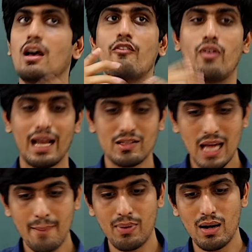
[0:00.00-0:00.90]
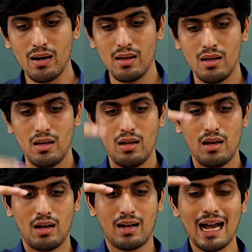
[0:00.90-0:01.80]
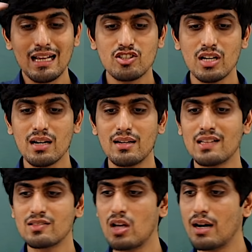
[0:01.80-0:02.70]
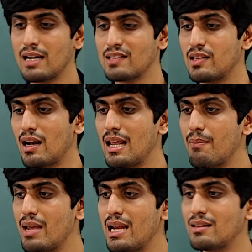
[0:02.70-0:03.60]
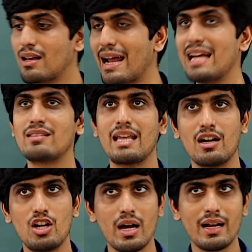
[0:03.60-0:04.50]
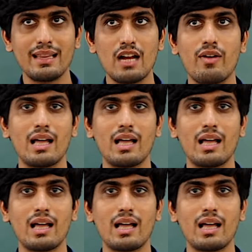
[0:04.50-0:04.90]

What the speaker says: For example, culture does not necessarily mean the right thing. Do you agree that, for